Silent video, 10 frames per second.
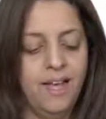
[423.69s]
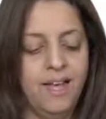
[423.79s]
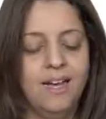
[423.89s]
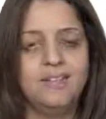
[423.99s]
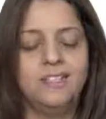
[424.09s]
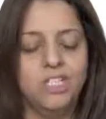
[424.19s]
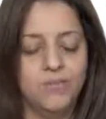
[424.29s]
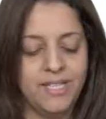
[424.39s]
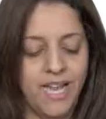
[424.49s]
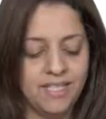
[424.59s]
The
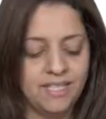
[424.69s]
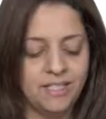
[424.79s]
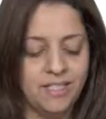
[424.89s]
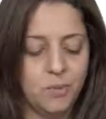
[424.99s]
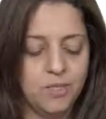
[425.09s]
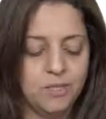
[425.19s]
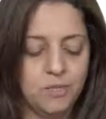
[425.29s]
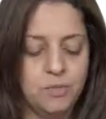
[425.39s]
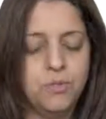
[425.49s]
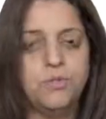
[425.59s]
children are starting with
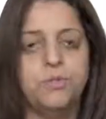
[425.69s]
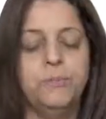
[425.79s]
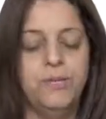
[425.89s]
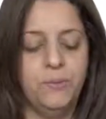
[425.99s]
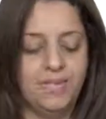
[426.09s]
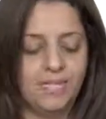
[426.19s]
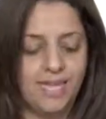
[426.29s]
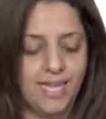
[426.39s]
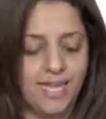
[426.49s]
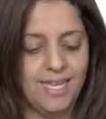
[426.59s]
2, so B will
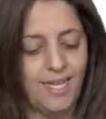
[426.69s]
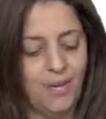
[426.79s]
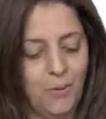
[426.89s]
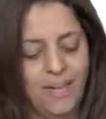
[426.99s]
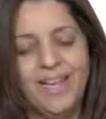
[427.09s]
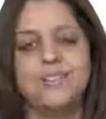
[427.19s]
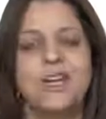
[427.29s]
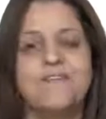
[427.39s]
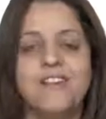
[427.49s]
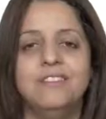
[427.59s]
say, okay, so
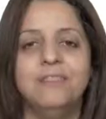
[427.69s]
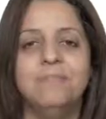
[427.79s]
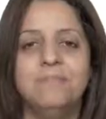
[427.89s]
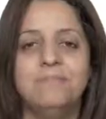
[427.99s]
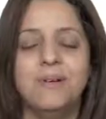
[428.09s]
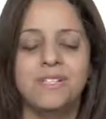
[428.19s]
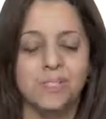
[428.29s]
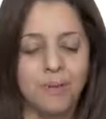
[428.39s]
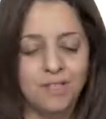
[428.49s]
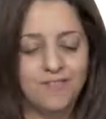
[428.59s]
I found a
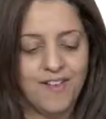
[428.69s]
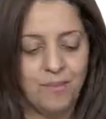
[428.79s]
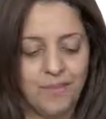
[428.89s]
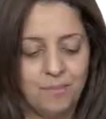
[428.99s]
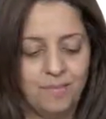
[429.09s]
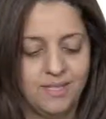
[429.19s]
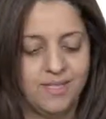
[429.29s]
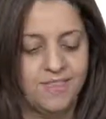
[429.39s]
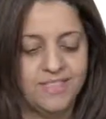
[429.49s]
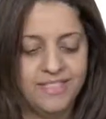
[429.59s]
smaller value than plus
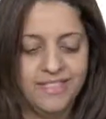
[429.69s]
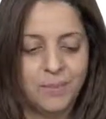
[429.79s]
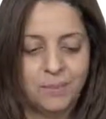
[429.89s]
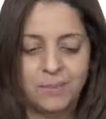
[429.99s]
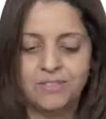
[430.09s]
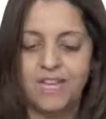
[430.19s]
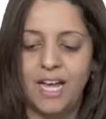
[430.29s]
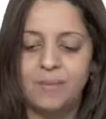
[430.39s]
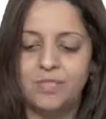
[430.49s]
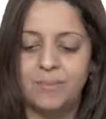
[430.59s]
infinity one more
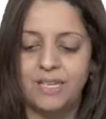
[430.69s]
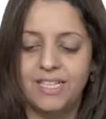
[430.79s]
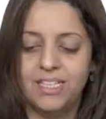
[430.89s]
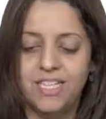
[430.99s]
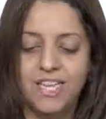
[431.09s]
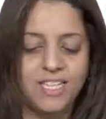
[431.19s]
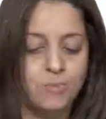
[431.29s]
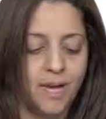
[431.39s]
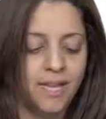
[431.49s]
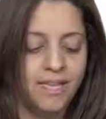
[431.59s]
time, so I'm going to change
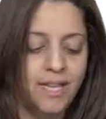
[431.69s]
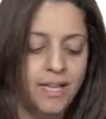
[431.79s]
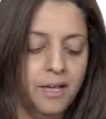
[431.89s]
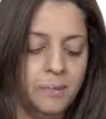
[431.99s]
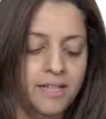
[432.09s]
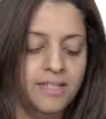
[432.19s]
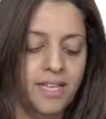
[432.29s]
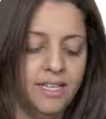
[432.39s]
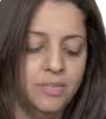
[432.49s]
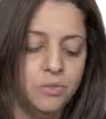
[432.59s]
my
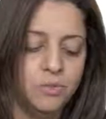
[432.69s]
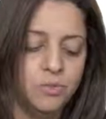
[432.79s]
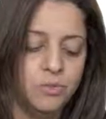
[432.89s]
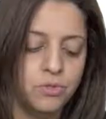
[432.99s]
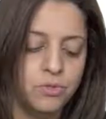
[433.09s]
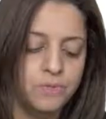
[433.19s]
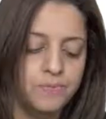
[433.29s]
beta into 2.